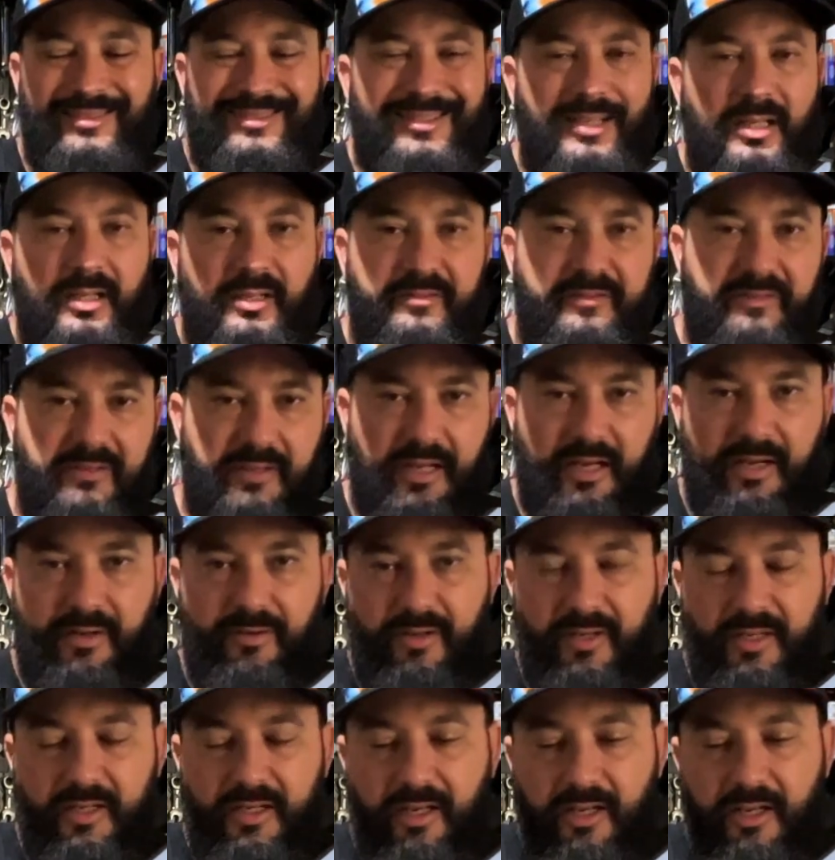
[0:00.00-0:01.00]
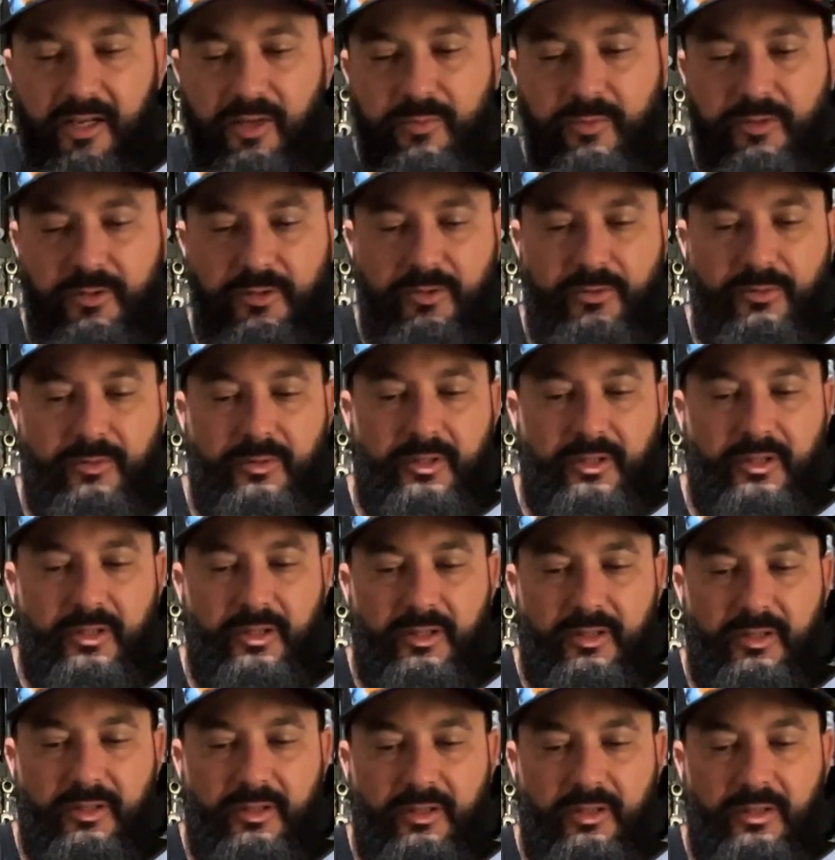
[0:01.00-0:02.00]
kind of flat right now, but you
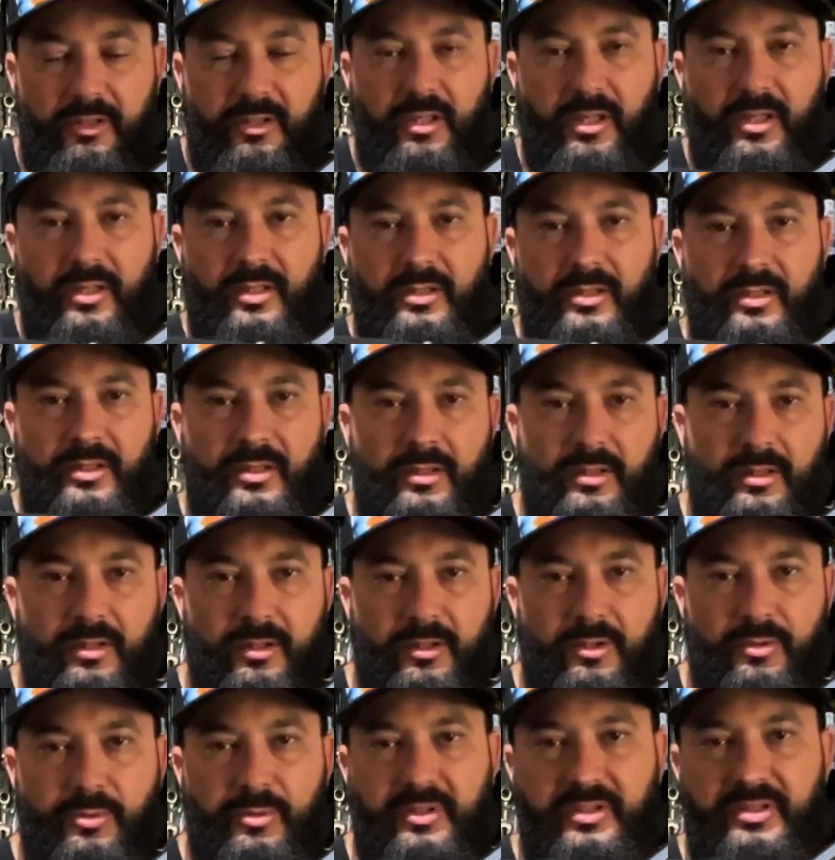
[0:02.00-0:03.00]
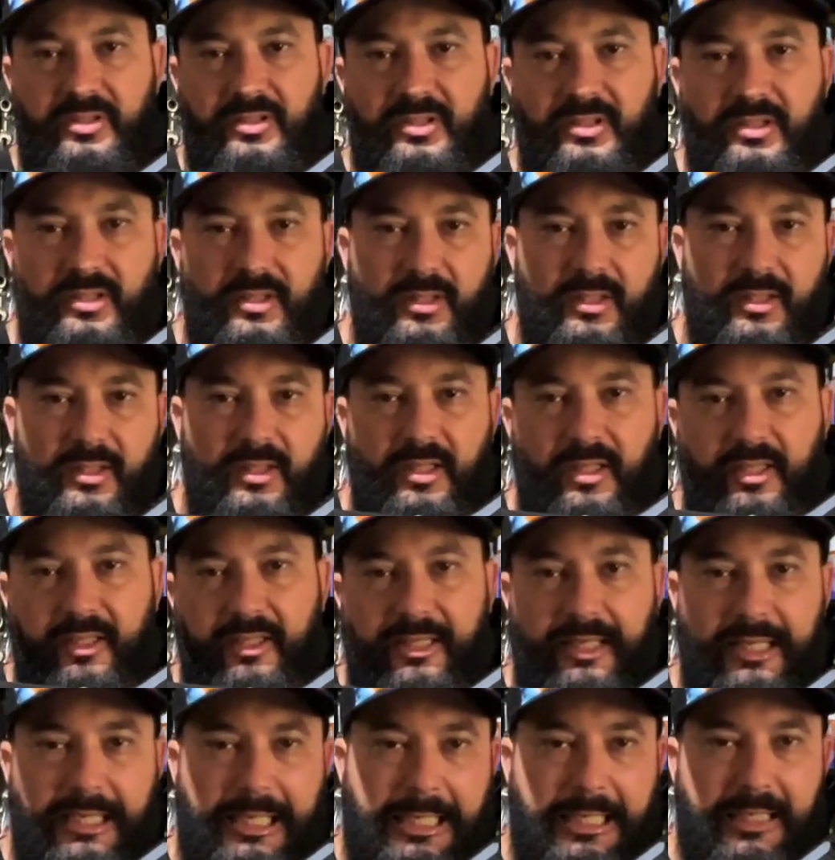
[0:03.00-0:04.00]
can kind of twist it and
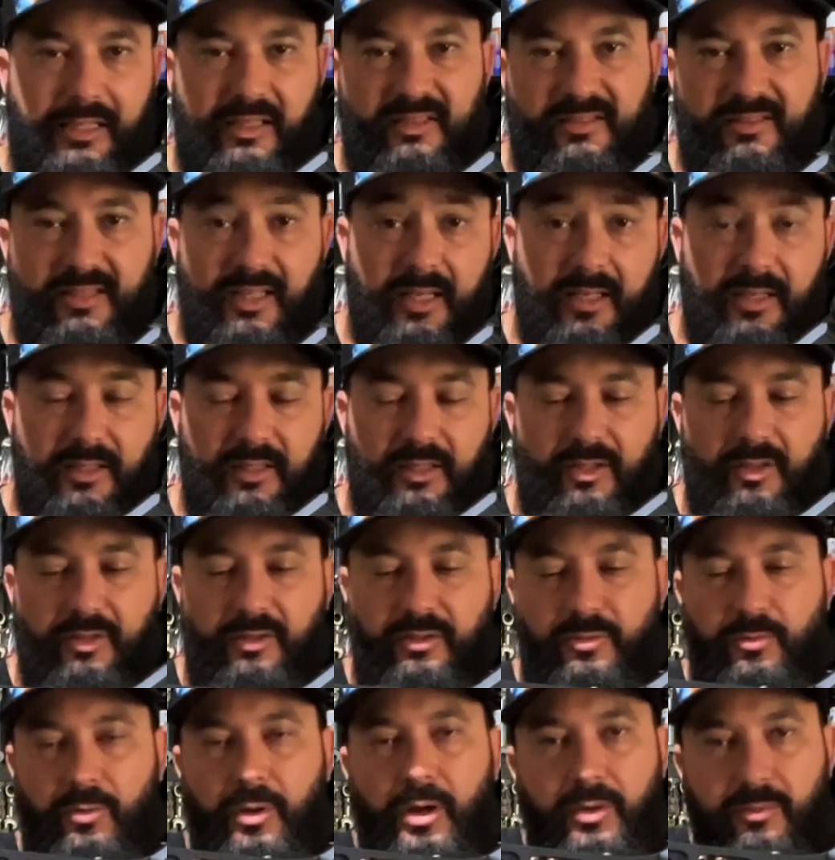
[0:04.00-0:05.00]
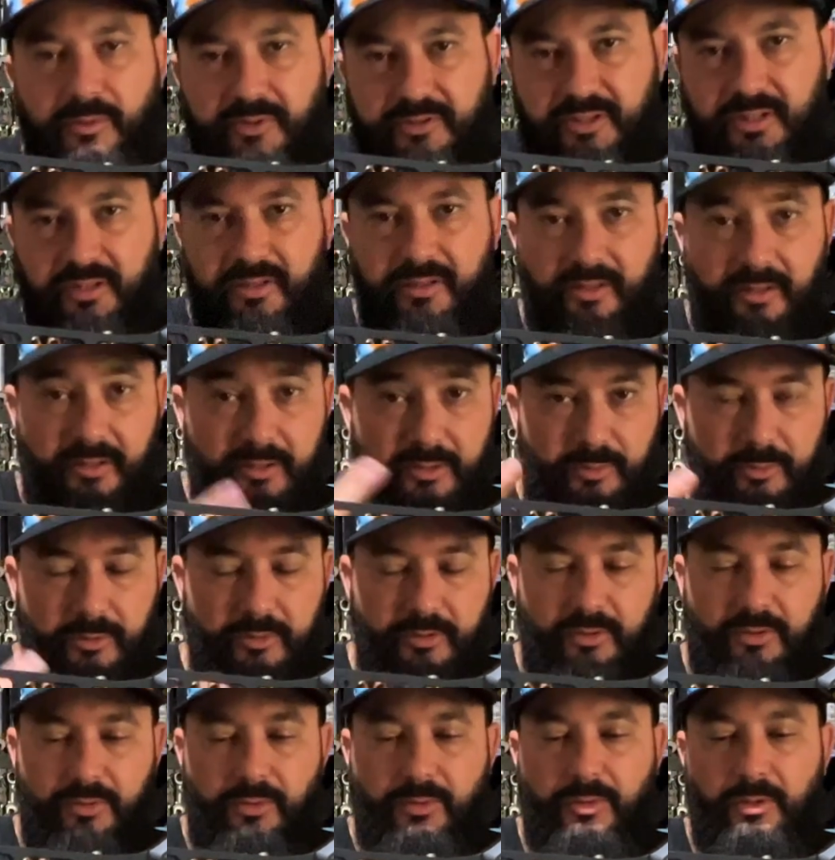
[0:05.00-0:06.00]
get it exactly how you want, which I think is
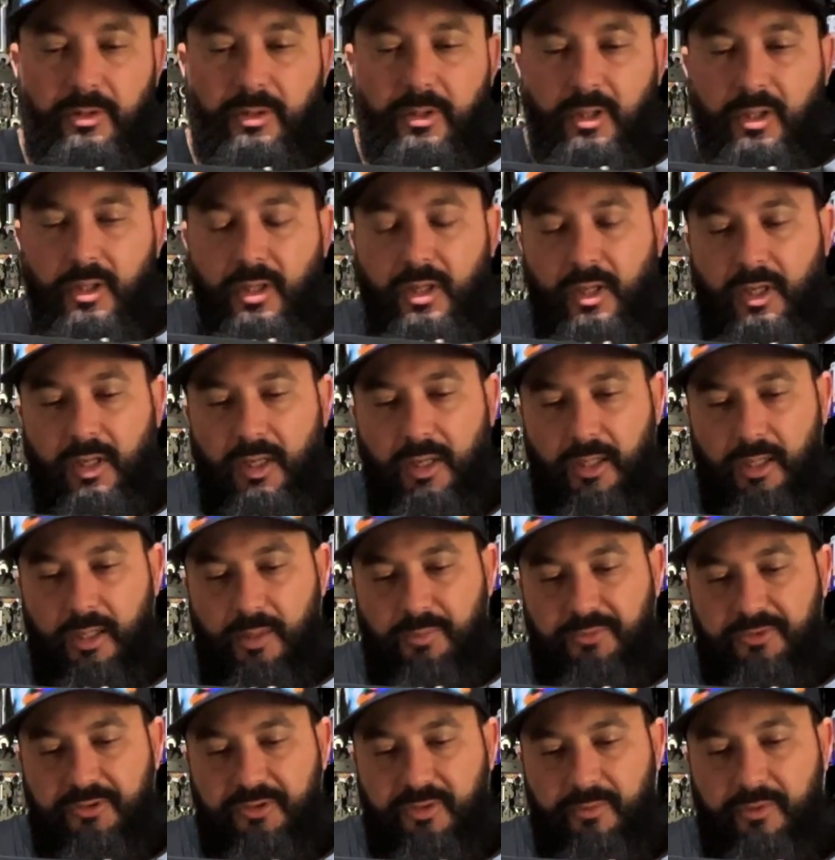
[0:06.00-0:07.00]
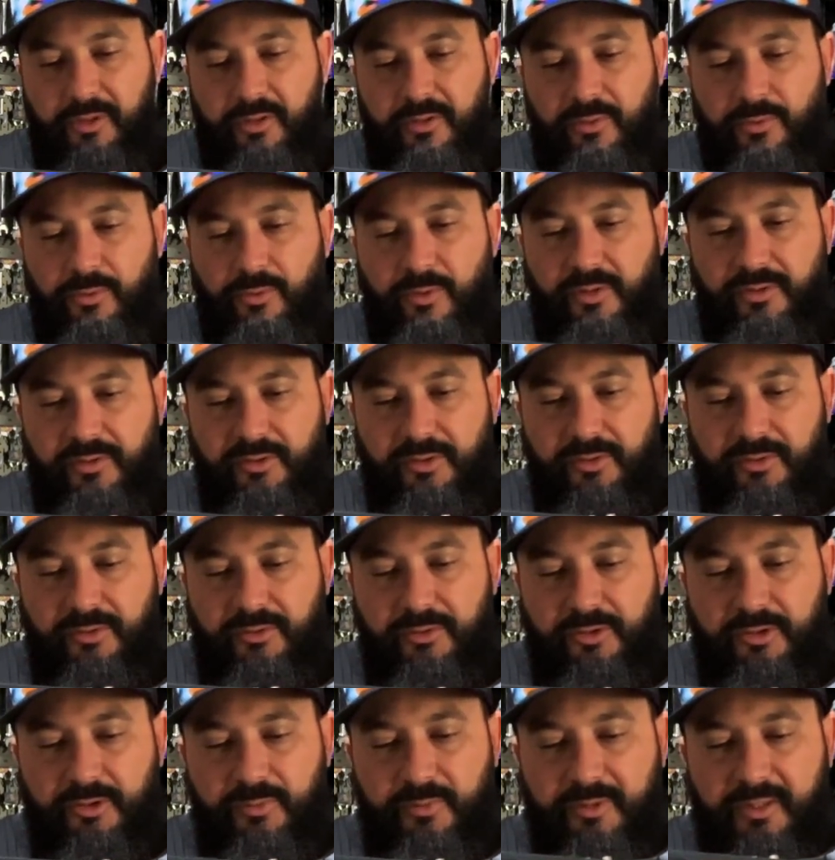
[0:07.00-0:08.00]
pretty cool. Some other ones, it'll
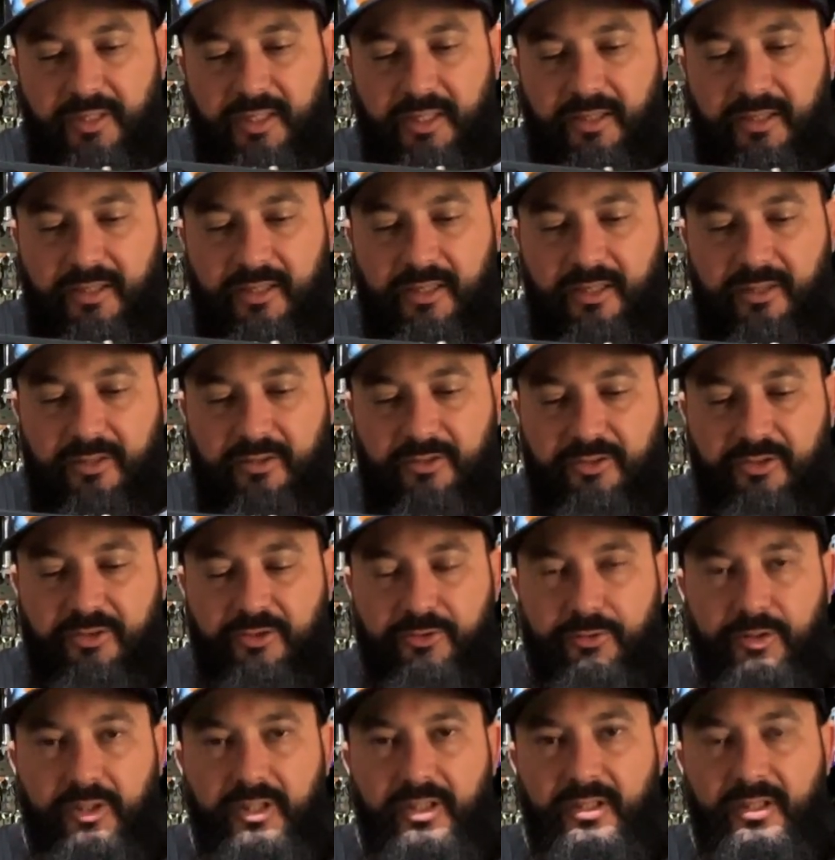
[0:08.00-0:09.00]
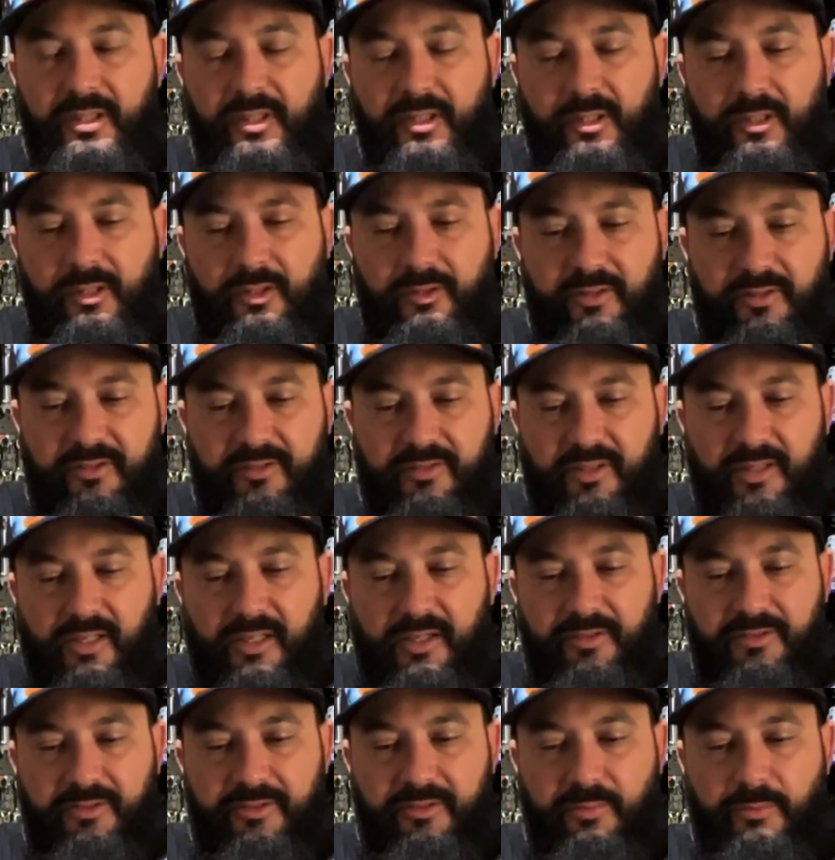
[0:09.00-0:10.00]
just be like kind of straight. This
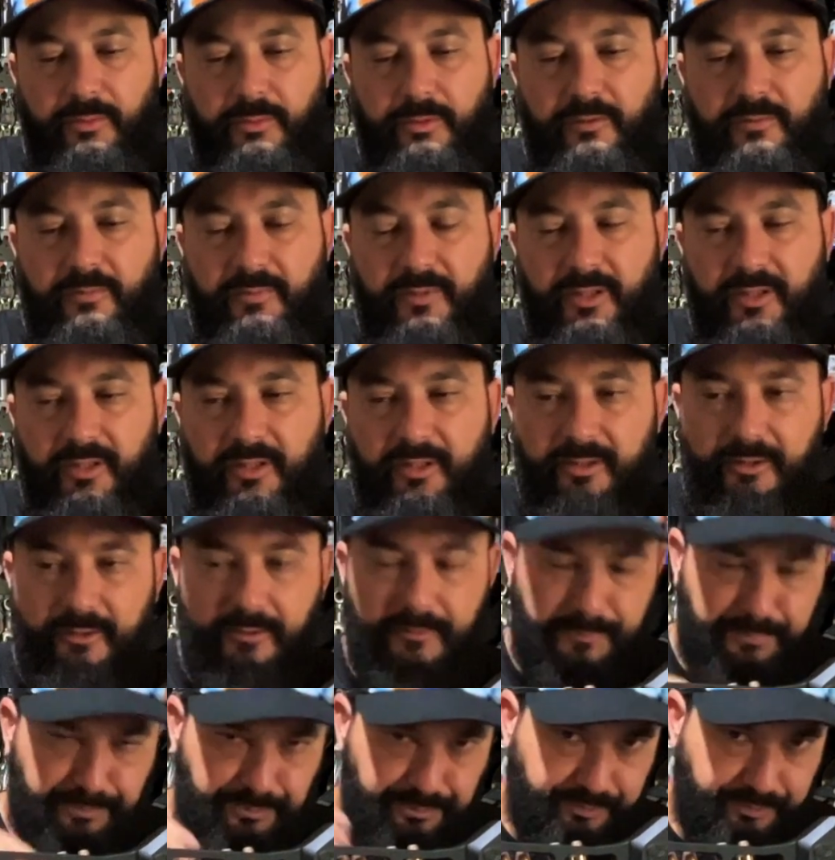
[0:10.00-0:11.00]
allows the movement here.